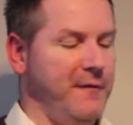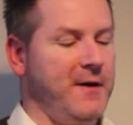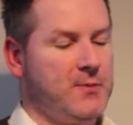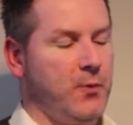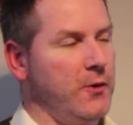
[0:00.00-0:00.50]
you're
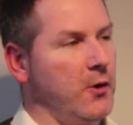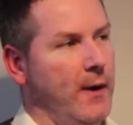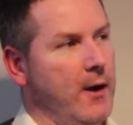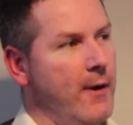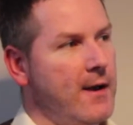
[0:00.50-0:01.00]
having the finished
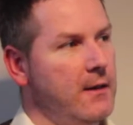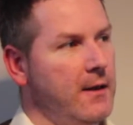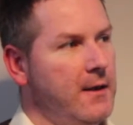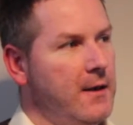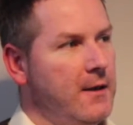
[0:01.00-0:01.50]
product quite
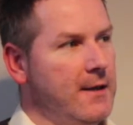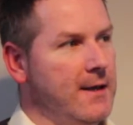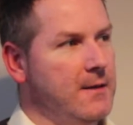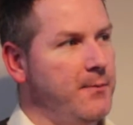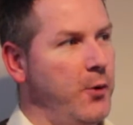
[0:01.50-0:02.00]
quickly
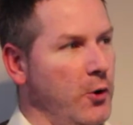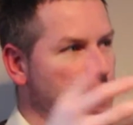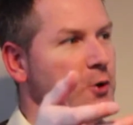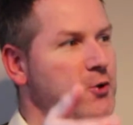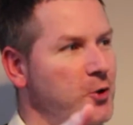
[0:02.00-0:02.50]
that you can
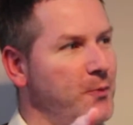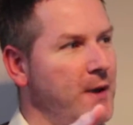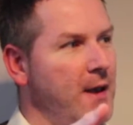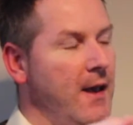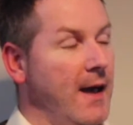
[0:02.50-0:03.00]
put on
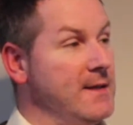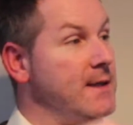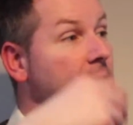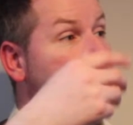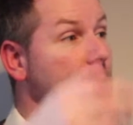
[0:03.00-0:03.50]
YouTube,
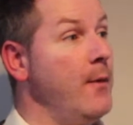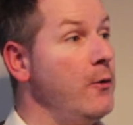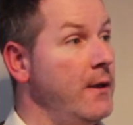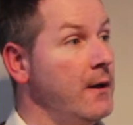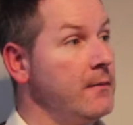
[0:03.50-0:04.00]
and it's got your
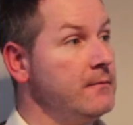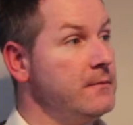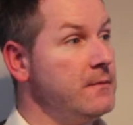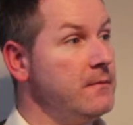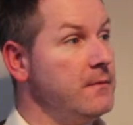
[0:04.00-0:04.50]
name out there.
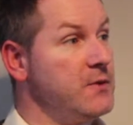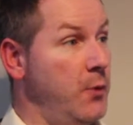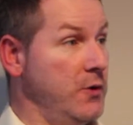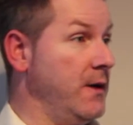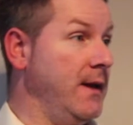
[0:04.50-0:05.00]

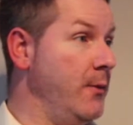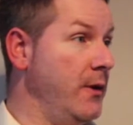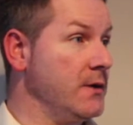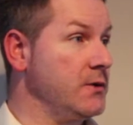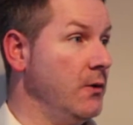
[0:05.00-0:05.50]
It's putting your
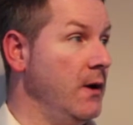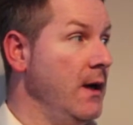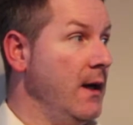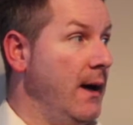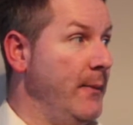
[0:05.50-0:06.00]
name out there.
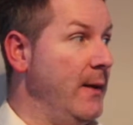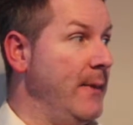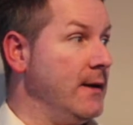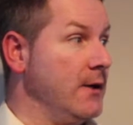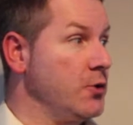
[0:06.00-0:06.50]
So I
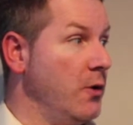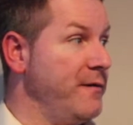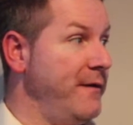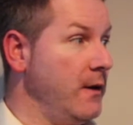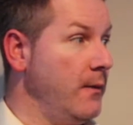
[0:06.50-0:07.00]
mean, I made a
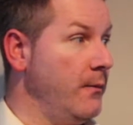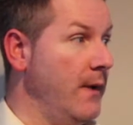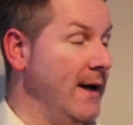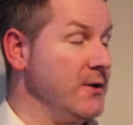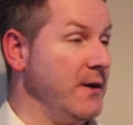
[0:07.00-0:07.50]
short
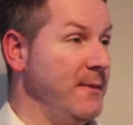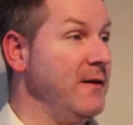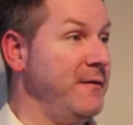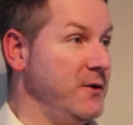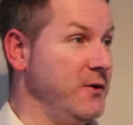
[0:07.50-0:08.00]
film. Actually, I made